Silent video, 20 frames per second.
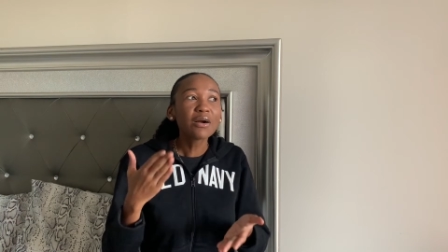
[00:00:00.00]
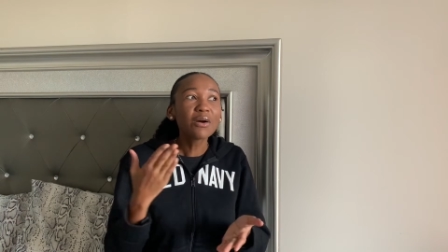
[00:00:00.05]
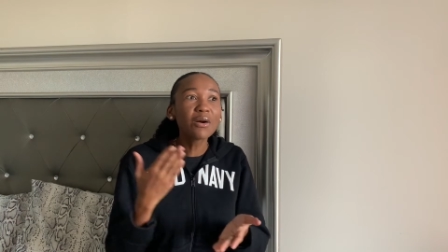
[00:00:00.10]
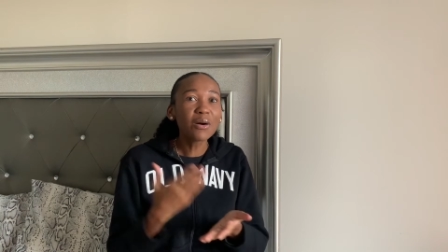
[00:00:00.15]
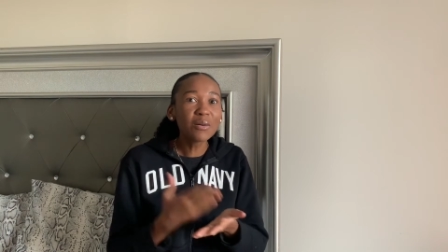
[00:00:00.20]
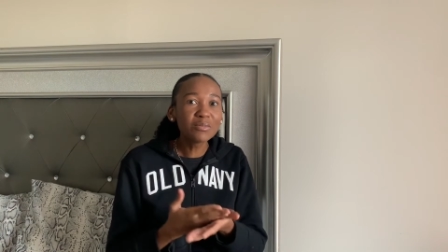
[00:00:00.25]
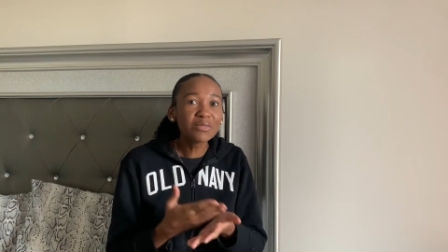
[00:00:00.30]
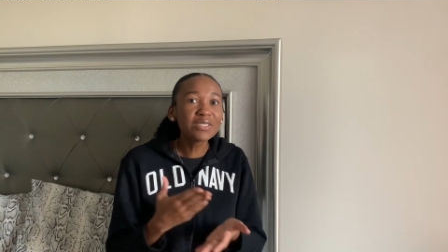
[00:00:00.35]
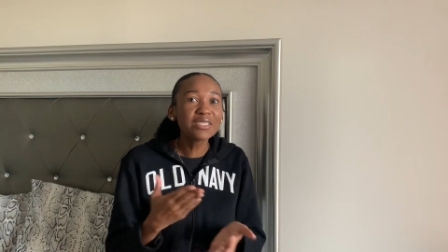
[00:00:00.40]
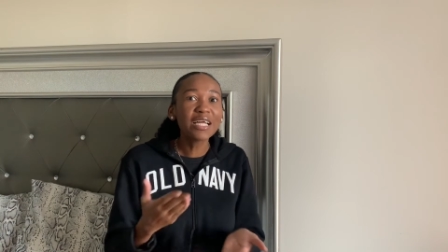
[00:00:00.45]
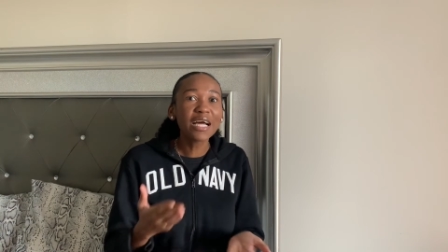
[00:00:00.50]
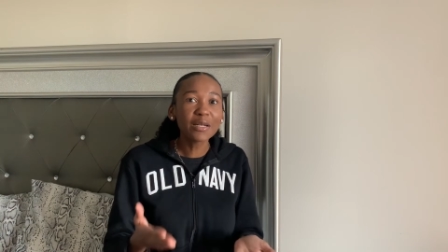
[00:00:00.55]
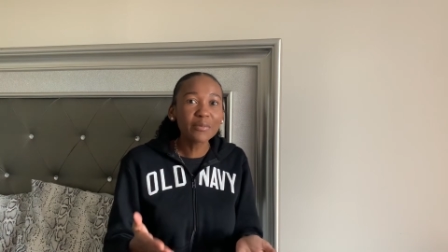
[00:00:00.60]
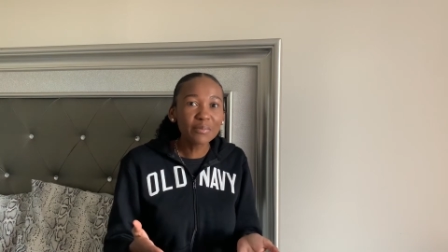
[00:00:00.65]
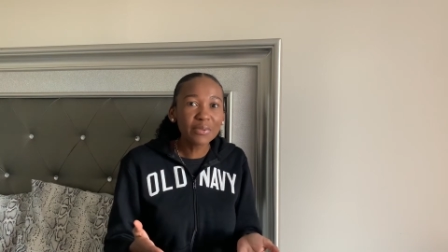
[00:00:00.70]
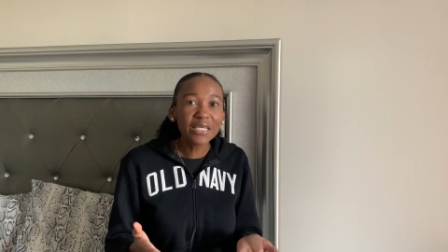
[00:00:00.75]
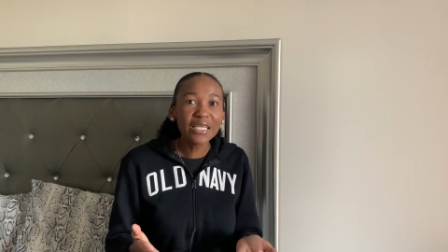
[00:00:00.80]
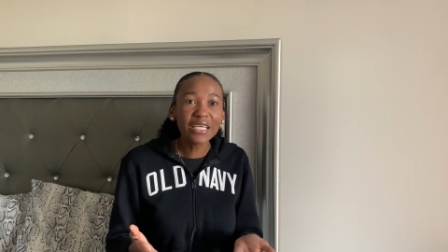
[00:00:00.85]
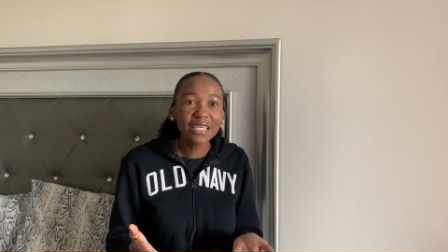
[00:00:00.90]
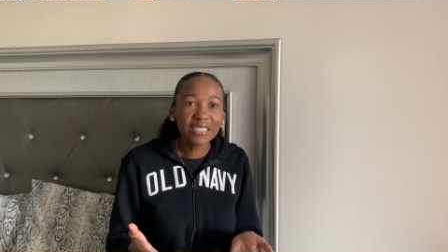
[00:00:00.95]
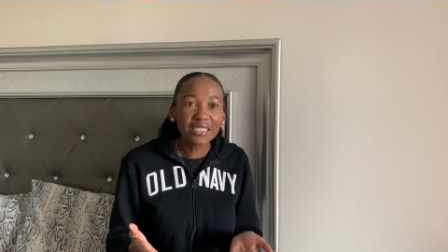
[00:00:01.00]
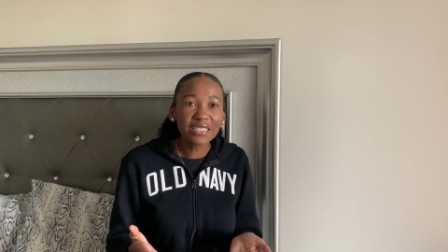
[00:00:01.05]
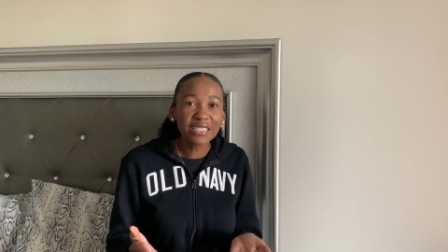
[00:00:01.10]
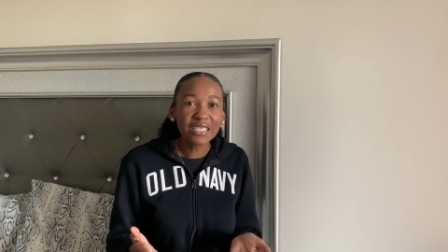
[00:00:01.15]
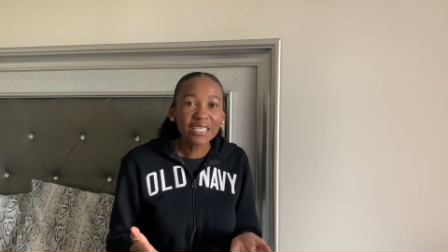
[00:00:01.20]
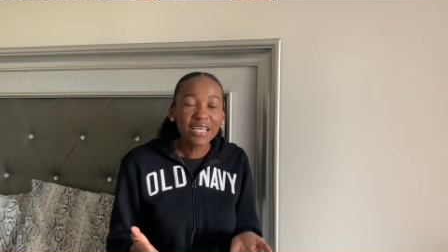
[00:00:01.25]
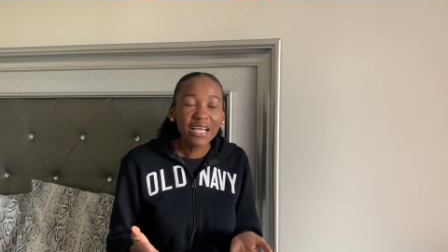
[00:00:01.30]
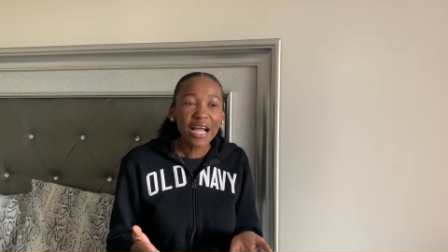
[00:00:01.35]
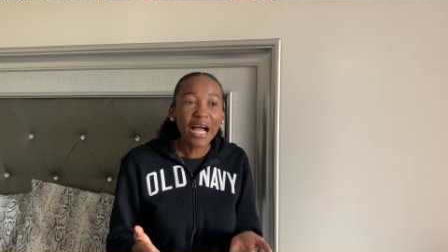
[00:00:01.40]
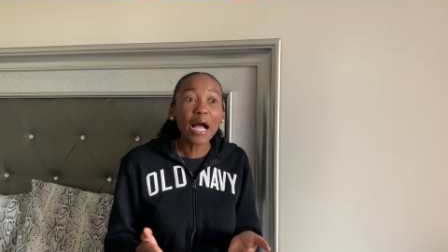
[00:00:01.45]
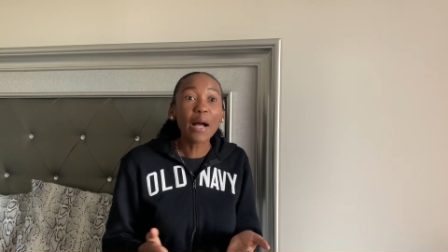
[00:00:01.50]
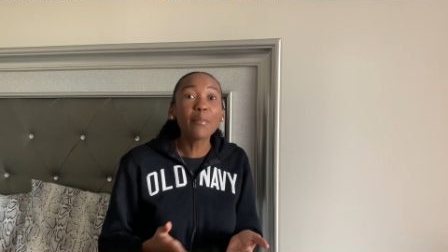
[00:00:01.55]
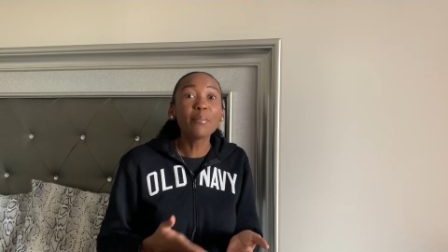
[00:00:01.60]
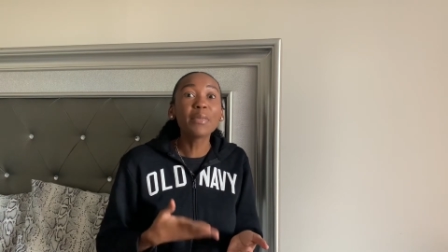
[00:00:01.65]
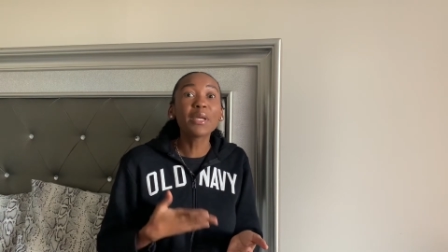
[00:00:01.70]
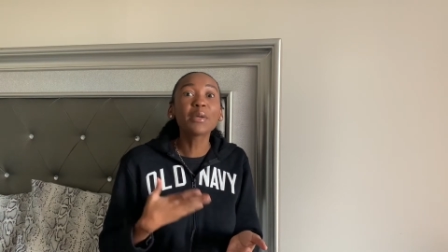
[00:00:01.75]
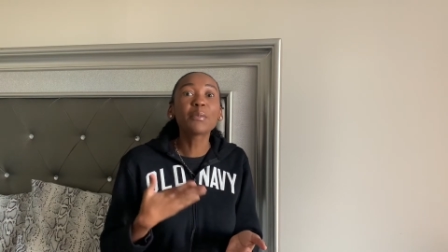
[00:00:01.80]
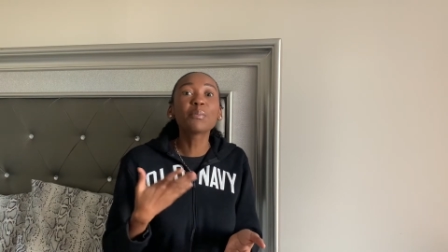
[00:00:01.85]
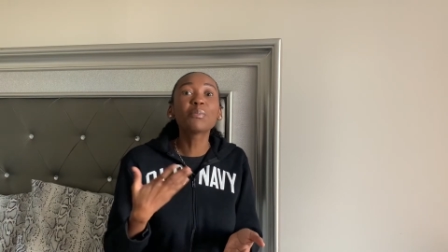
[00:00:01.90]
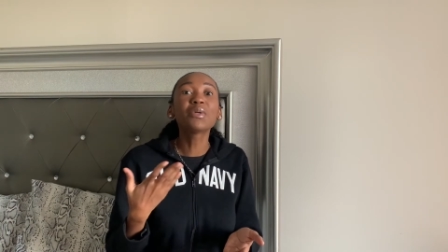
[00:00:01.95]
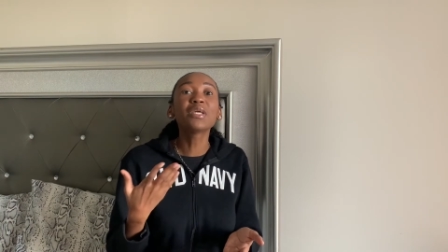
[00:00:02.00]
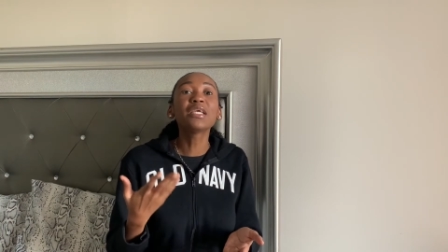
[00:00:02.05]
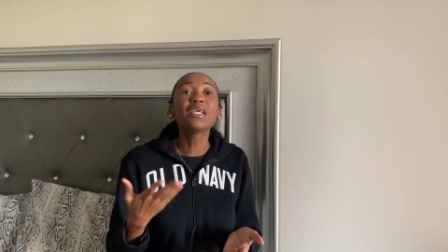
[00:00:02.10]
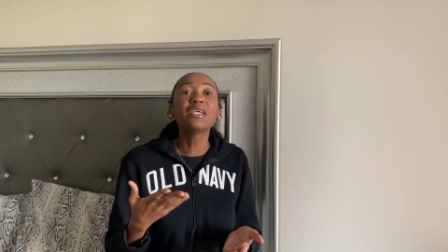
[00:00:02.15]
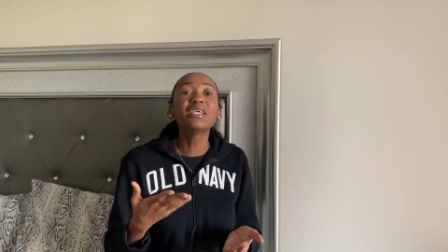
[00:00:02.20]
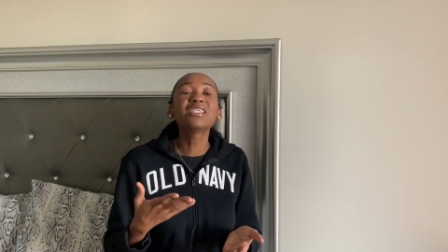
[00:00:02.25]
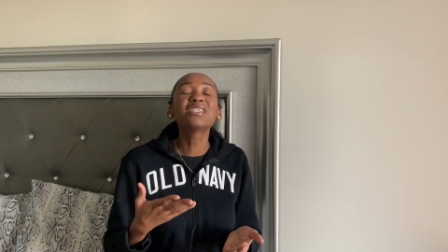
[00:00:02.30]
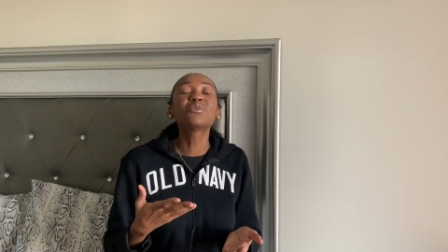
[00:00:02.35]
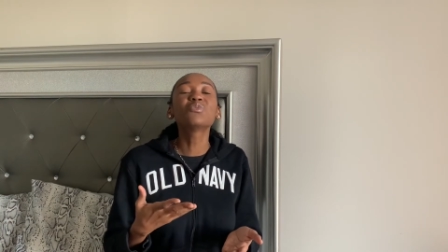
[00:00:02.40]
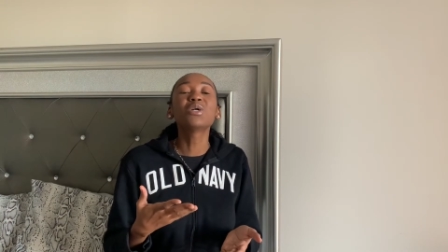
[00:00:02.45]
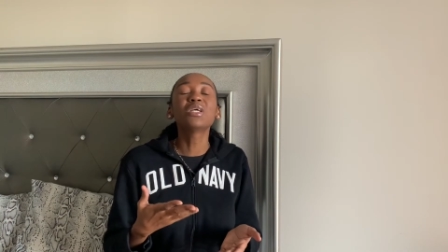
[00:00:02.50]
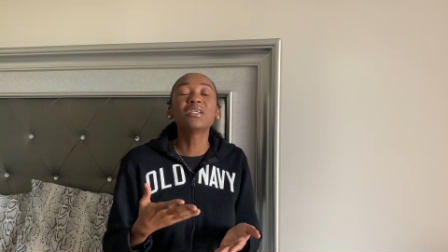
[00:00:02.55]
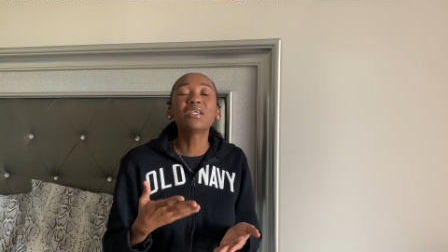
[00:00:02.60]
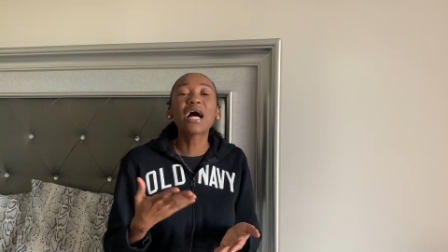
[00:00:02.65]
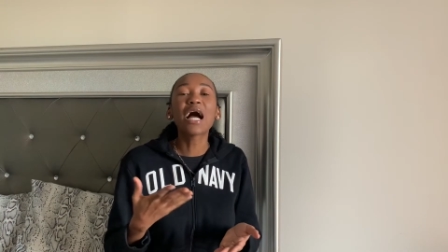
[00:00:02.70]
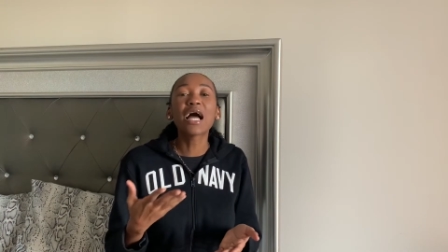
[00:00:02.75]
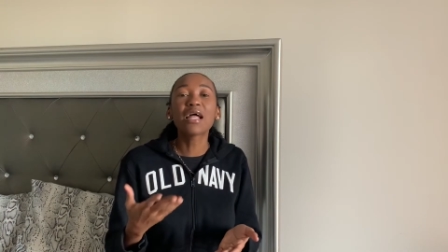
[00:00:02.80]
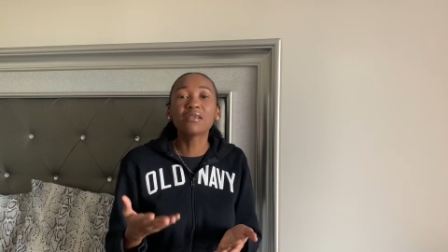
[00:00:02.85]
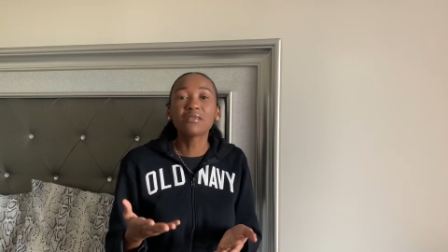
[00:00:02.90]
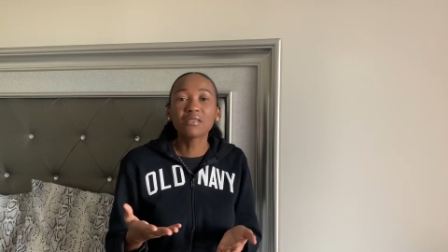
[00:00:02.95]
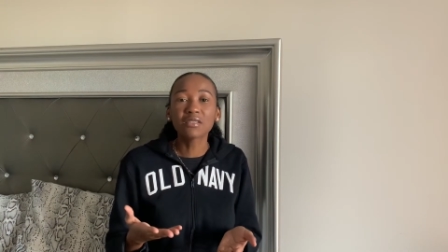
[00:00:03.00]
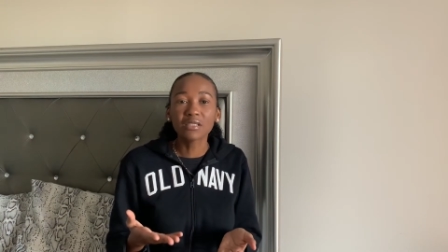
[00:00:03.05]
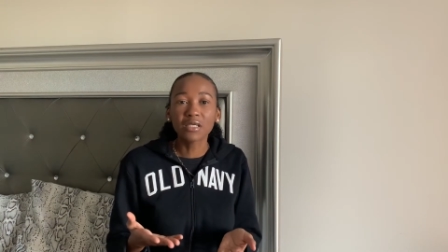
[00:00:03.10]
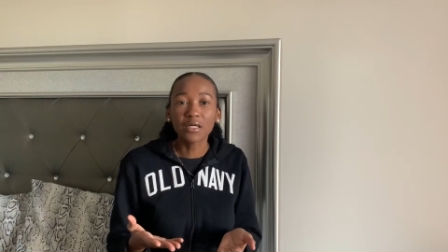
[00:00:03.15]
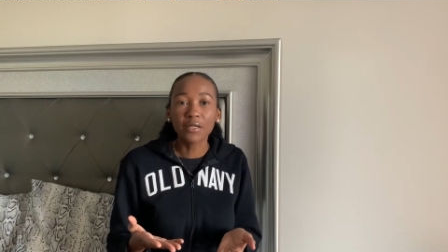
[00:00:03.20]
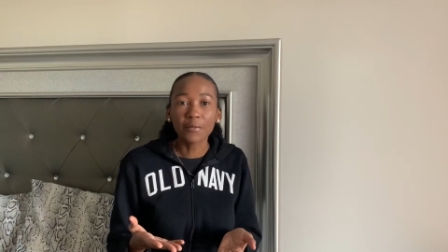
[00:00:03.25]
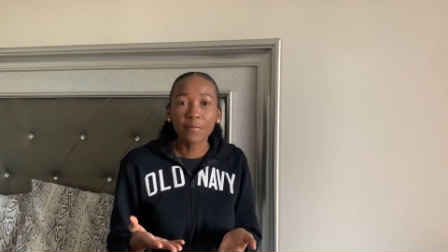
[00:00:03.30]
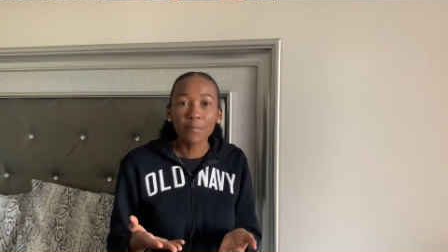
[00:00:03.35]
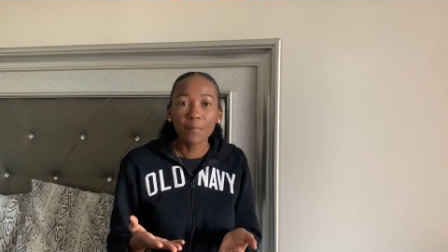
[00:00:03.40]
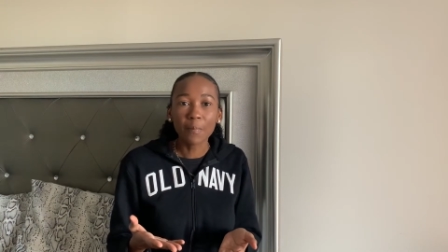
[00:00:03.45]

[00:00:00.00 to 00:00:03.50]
come to that place and make peace with the answer